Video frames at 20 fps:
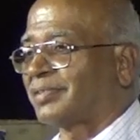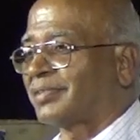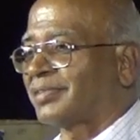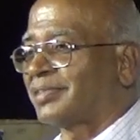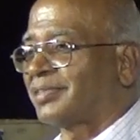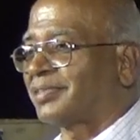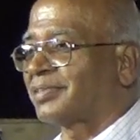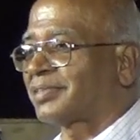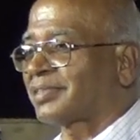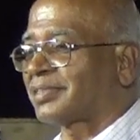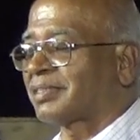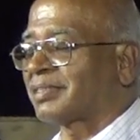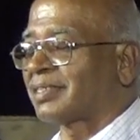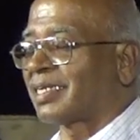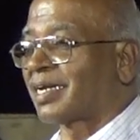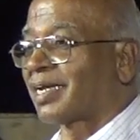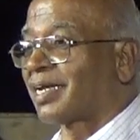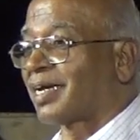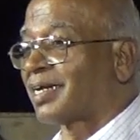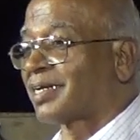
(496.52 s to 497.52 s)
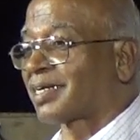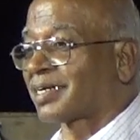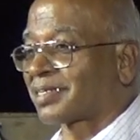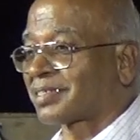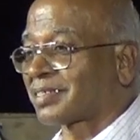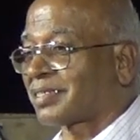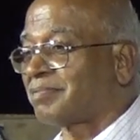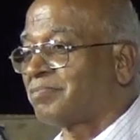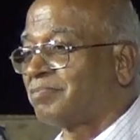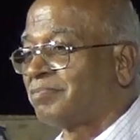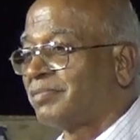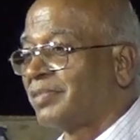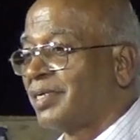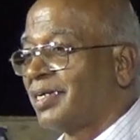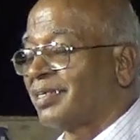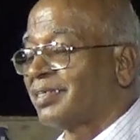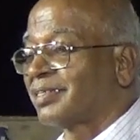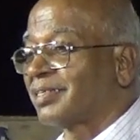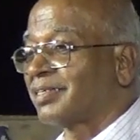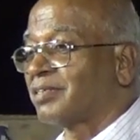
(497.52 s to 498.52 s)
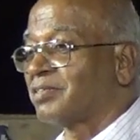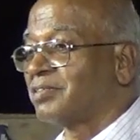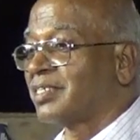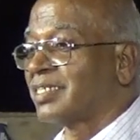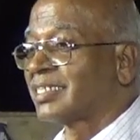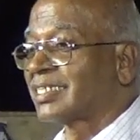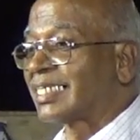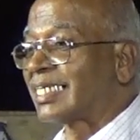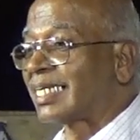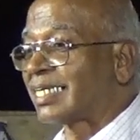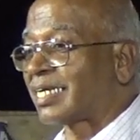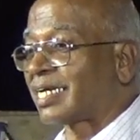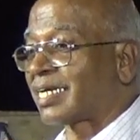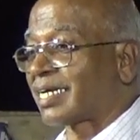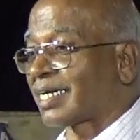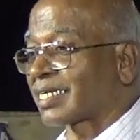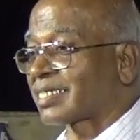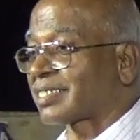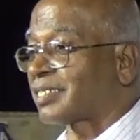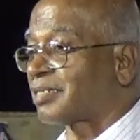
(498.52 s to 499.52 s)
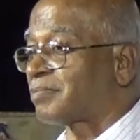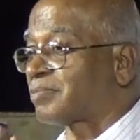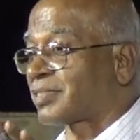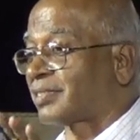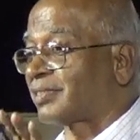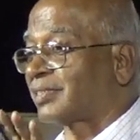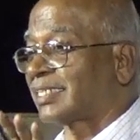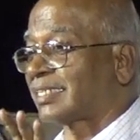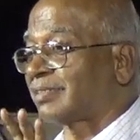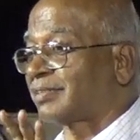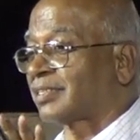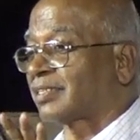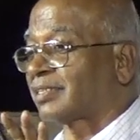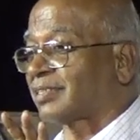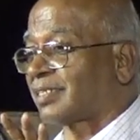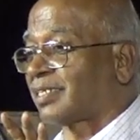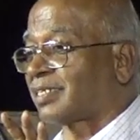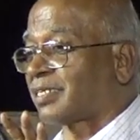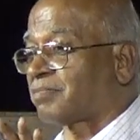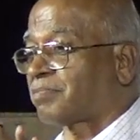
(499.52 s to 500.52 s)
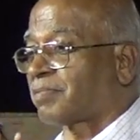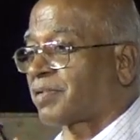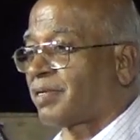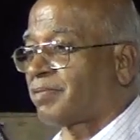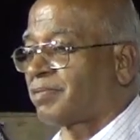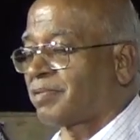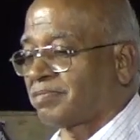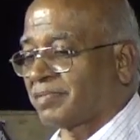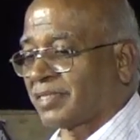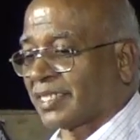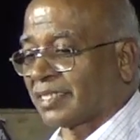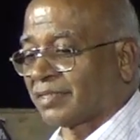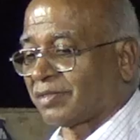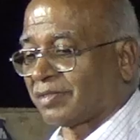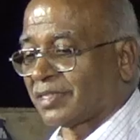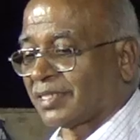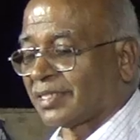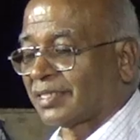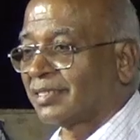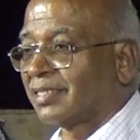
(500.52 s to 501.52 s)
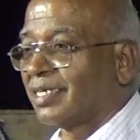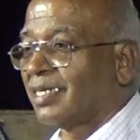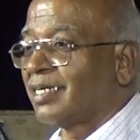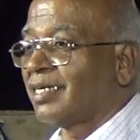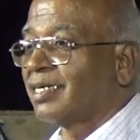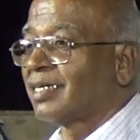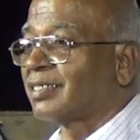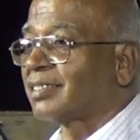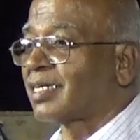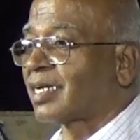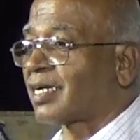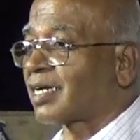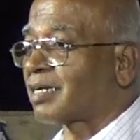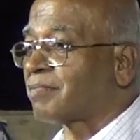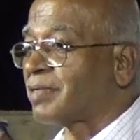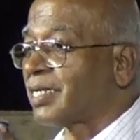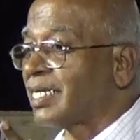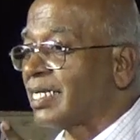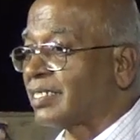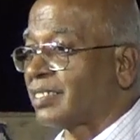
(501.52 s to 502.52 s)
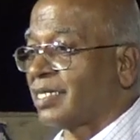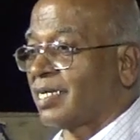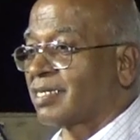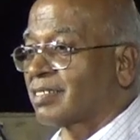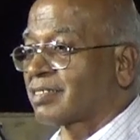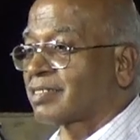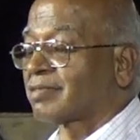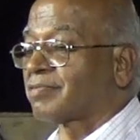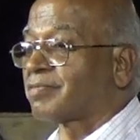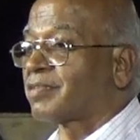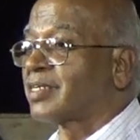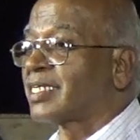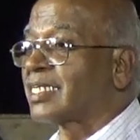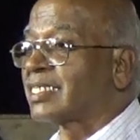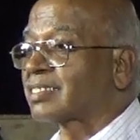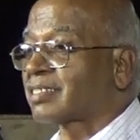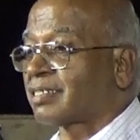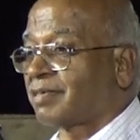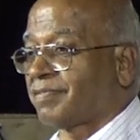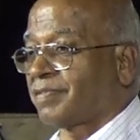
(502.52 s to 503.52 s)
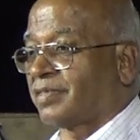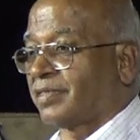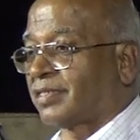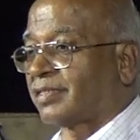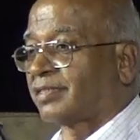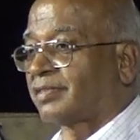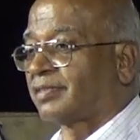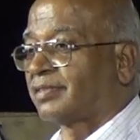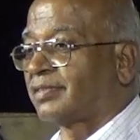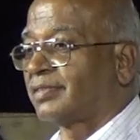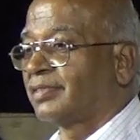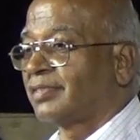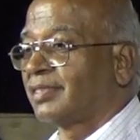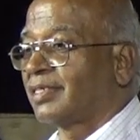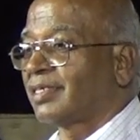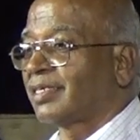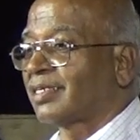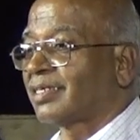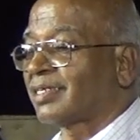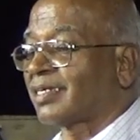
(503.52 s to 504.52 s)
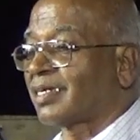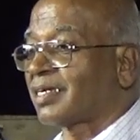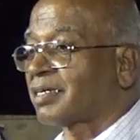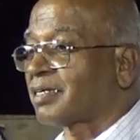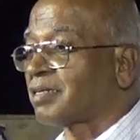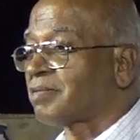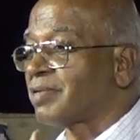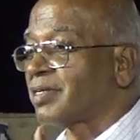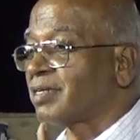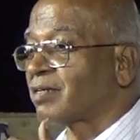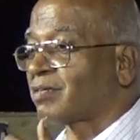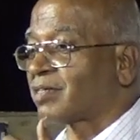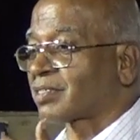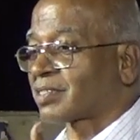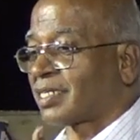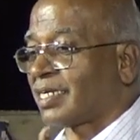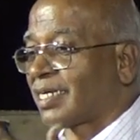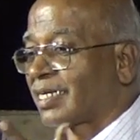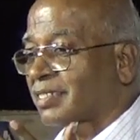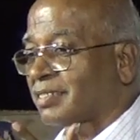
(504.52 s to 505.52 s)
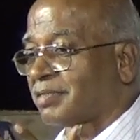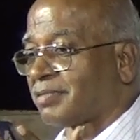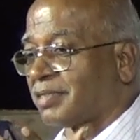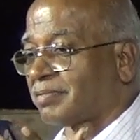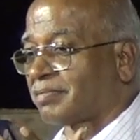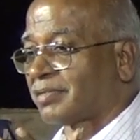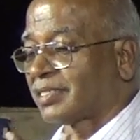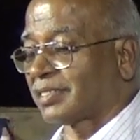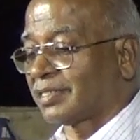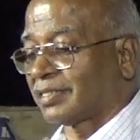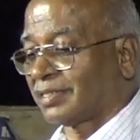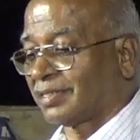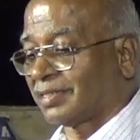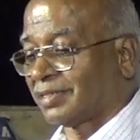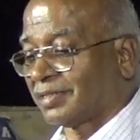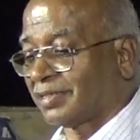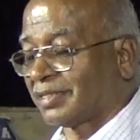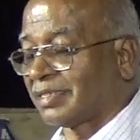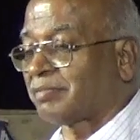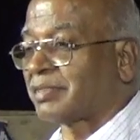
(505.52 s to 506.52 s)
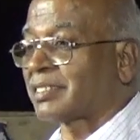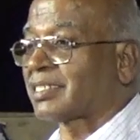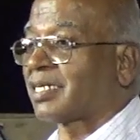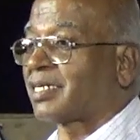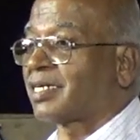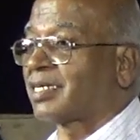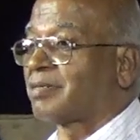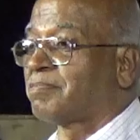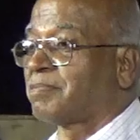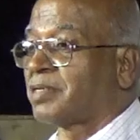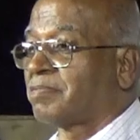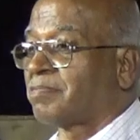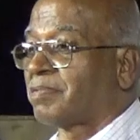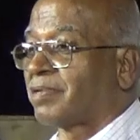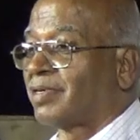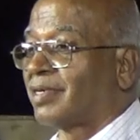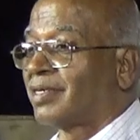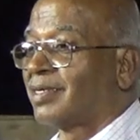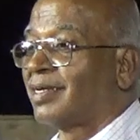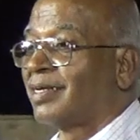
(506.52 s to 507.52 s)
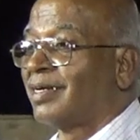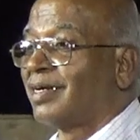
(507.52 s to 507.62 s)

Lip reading: You know, see, then later the UGC did not accept, you know, there was a lot of problems actually. There are many things we suffer. I have been questioning some of the MHRD people,